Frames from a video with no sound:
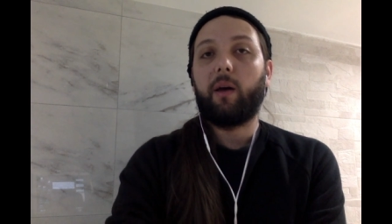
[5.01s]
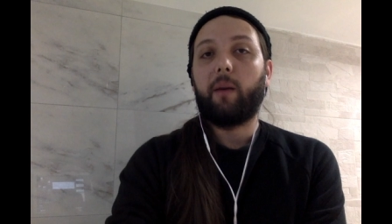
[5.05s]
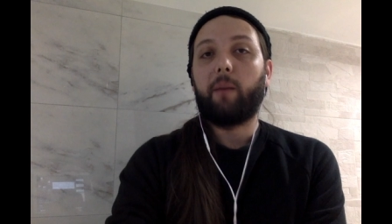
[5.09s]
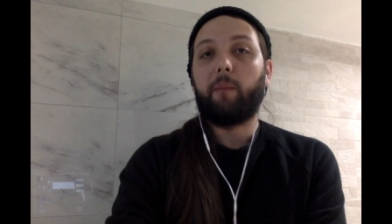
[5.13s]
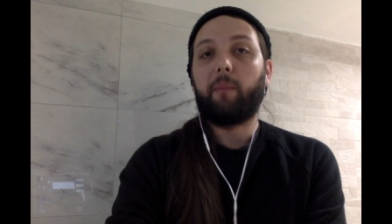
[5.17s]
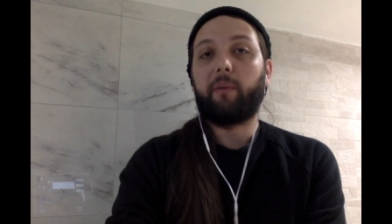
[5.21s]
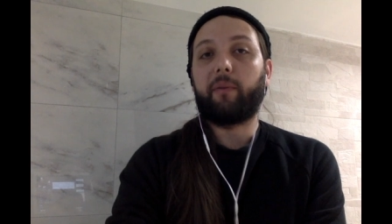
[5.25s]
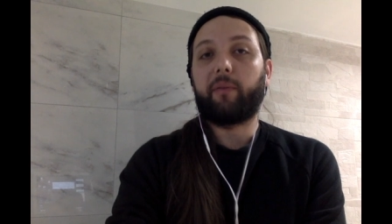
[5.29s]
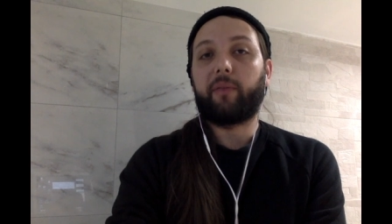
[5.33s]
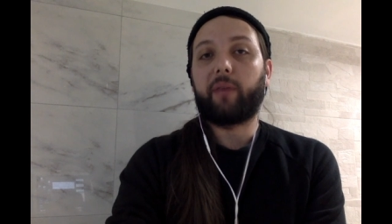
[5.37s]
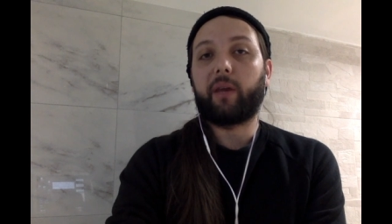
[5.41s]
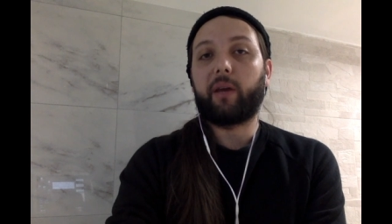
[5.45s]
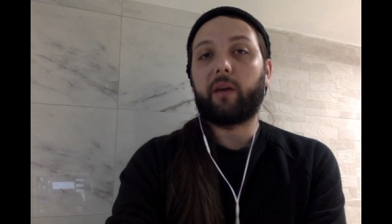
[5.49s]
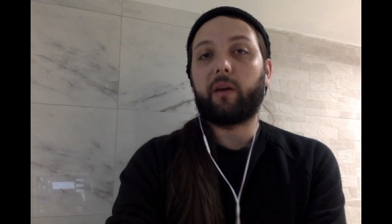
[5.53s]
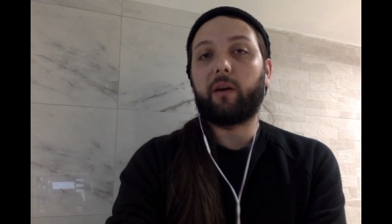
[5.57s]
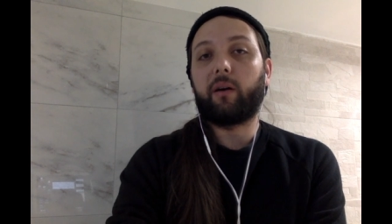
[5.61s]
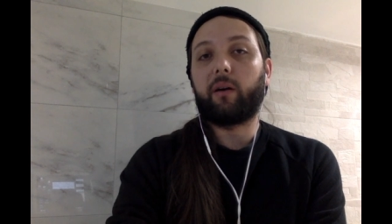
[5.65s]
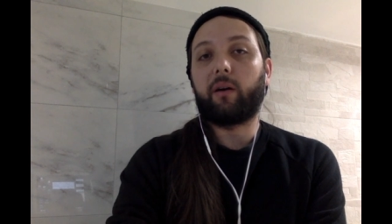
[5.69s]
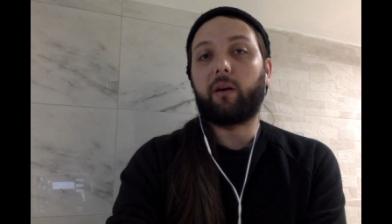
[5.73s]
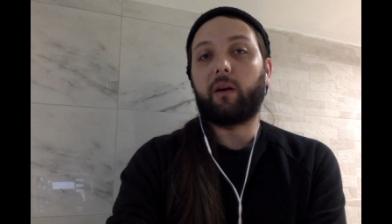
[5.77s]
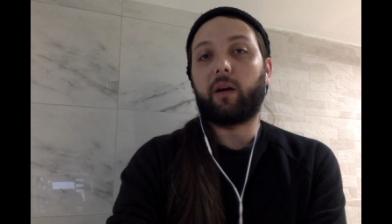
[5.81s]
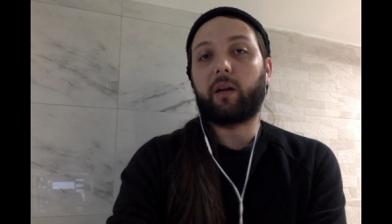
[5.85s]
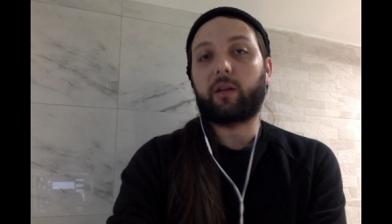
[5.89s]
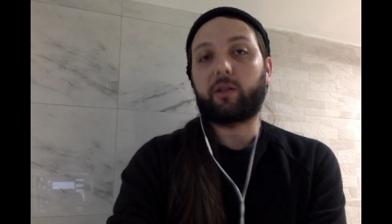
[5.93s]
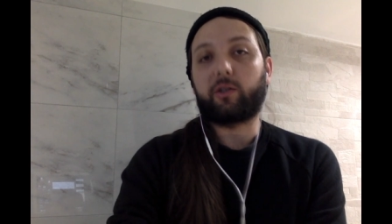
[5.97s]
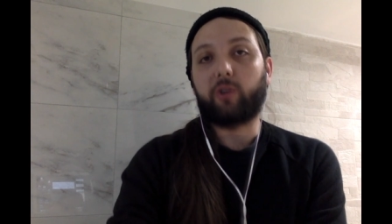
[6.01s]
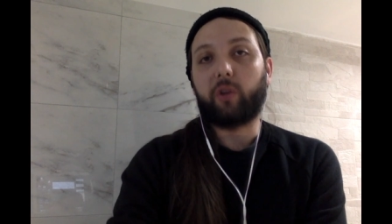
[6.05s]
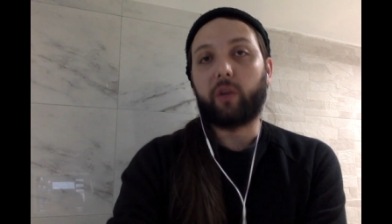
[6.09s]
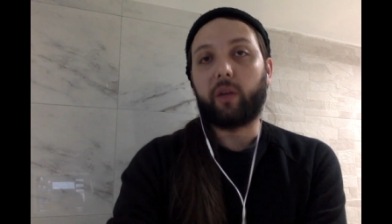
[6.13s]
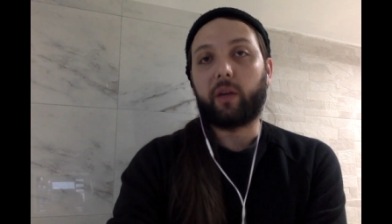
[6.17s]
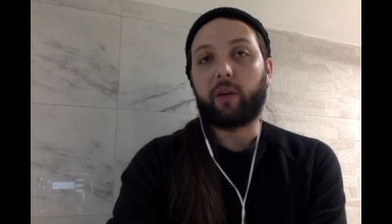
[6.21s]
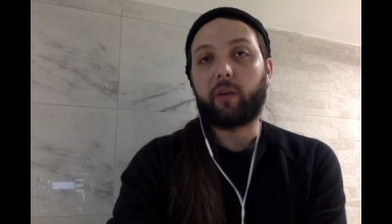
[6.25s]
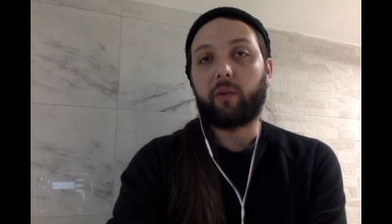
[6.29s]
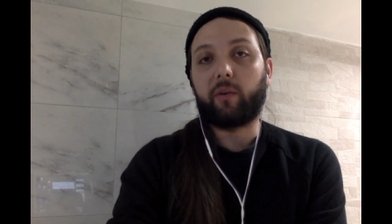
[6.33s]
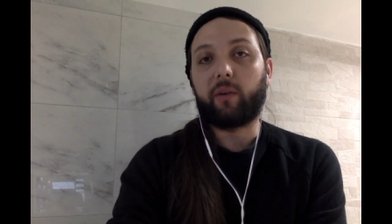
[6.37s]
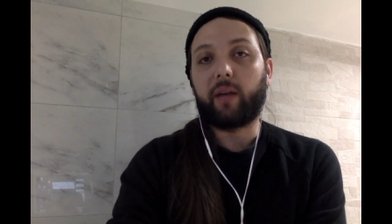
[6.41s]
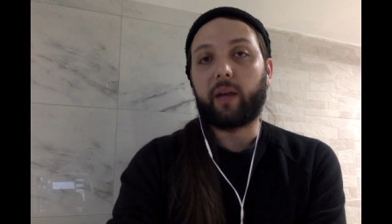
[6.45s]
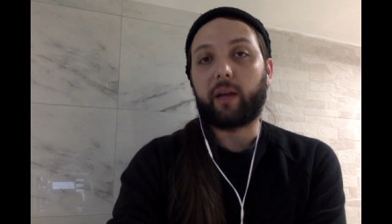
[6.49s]
but they are actually
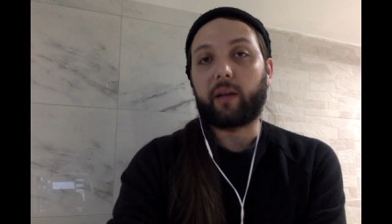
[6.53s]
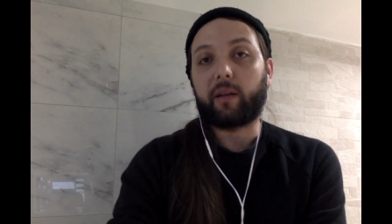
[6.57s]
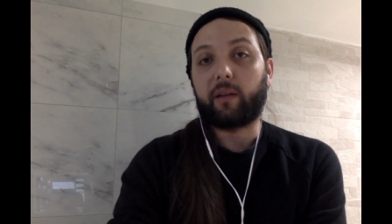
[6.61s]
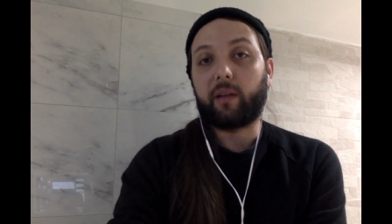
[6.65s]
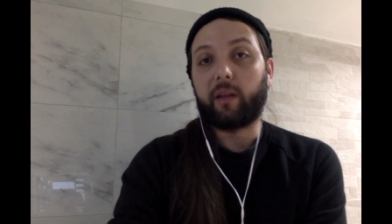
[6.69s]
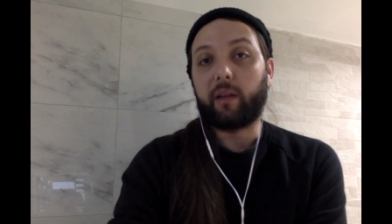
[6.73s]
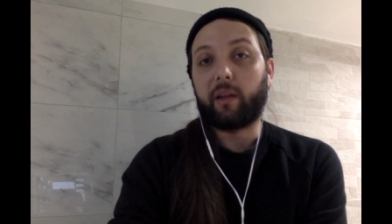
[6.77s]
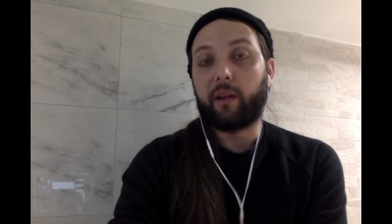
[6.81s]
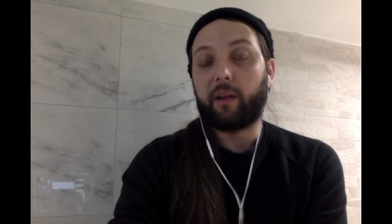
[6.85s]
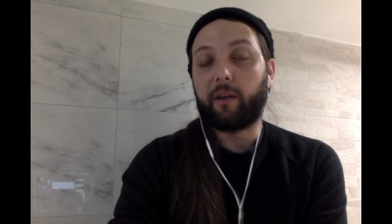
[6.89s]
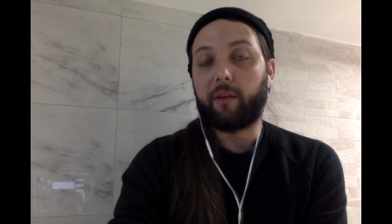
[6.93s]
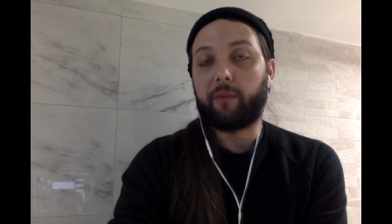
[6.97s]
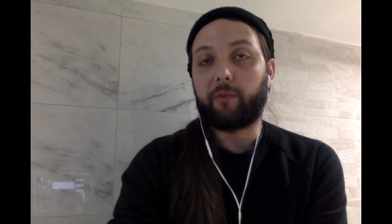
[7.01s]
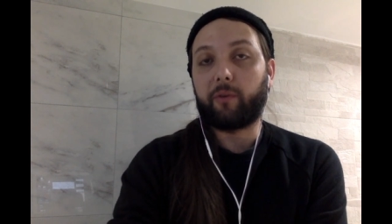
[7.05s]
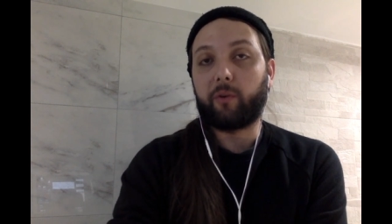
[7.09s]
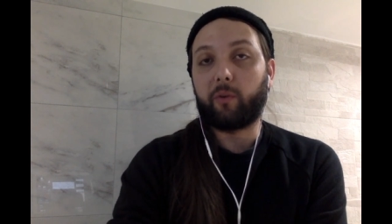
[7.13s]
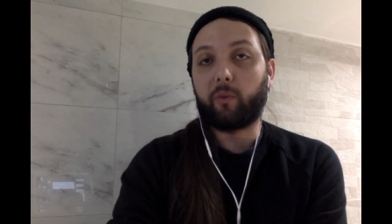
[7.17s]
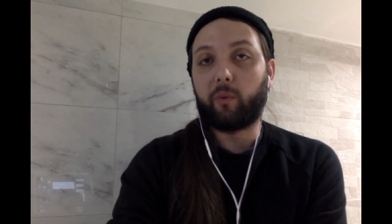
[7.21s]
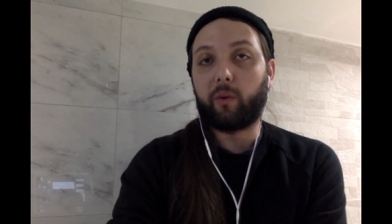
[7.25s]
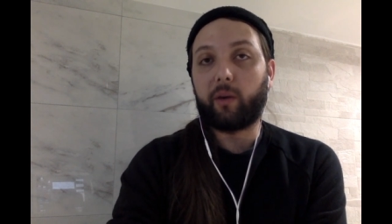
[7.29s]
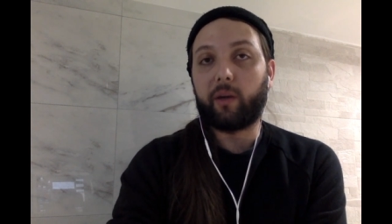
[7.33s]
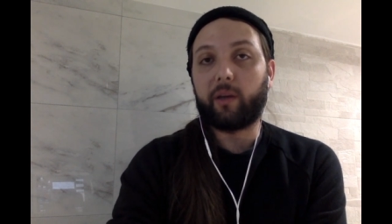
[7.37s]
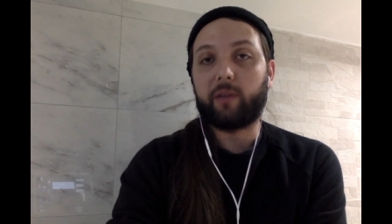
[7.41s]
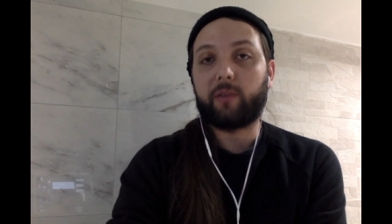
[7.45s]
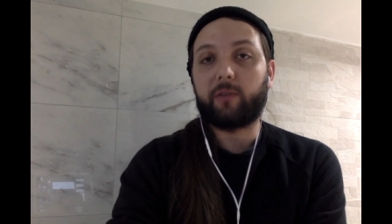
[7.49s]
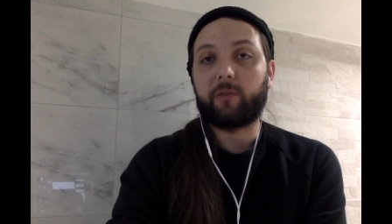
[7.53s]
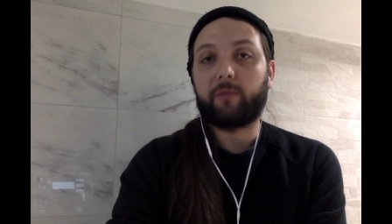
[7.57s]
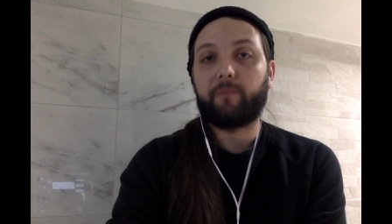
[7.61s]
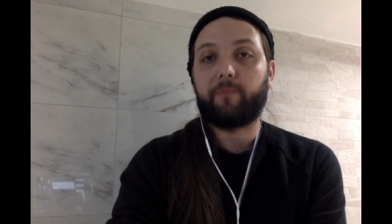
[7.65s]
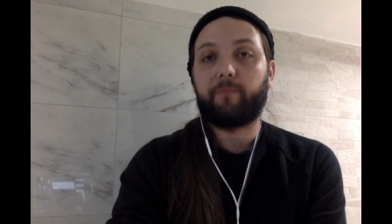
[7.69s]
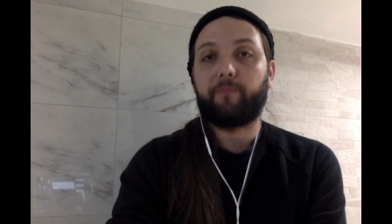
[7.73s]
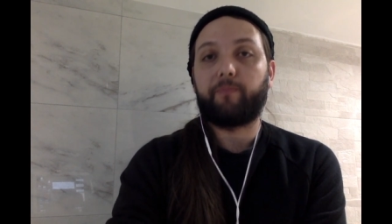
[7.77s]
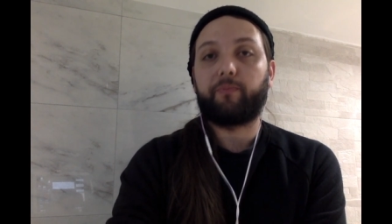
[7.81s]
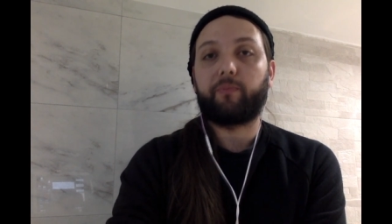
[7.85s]
connected in a few ways.